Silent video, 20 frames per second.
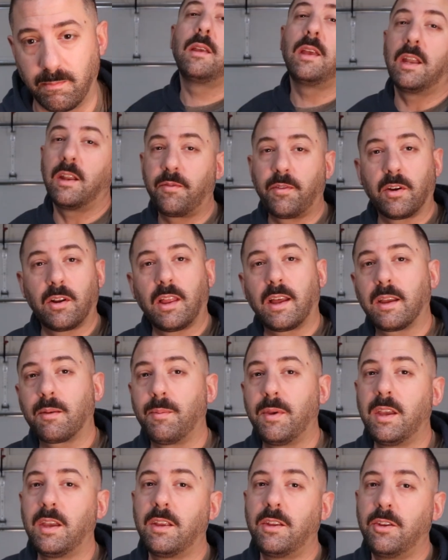And if you're like
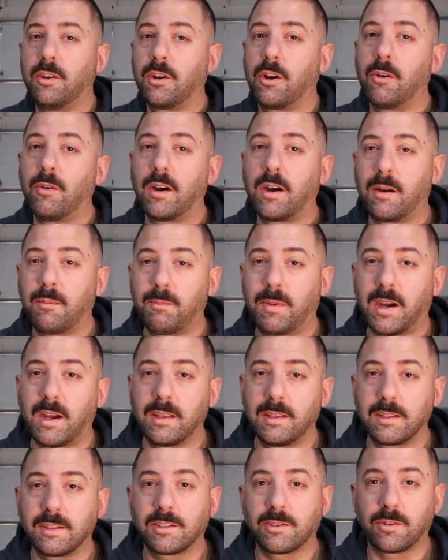me and you go out and buy
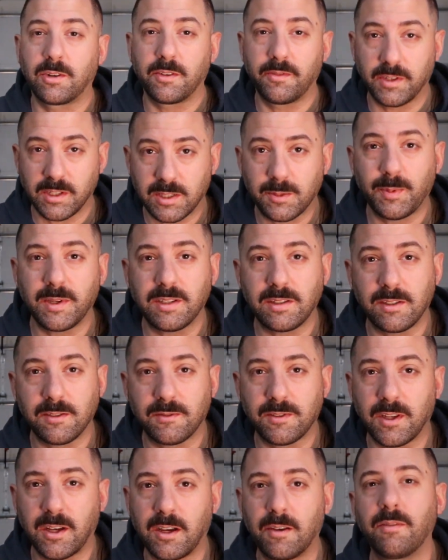this sort of expensive
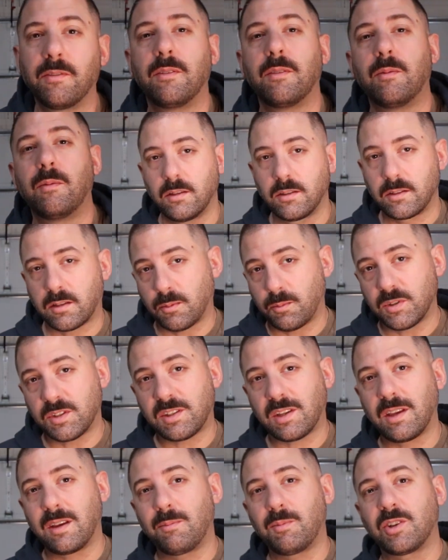stuff, some would
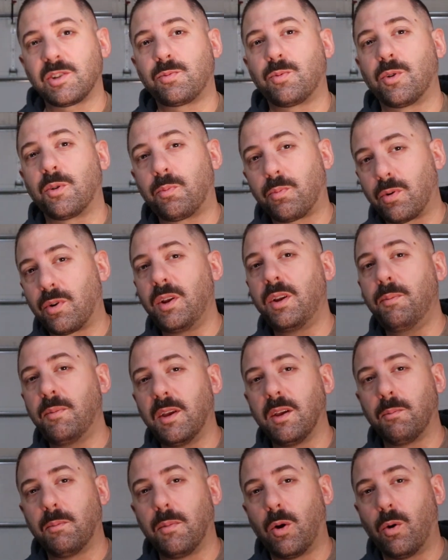say a much more
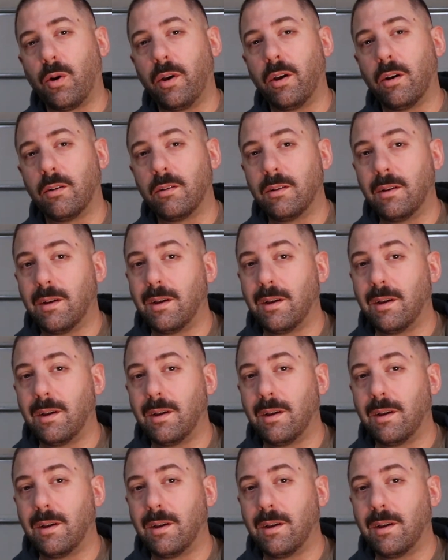premium oil,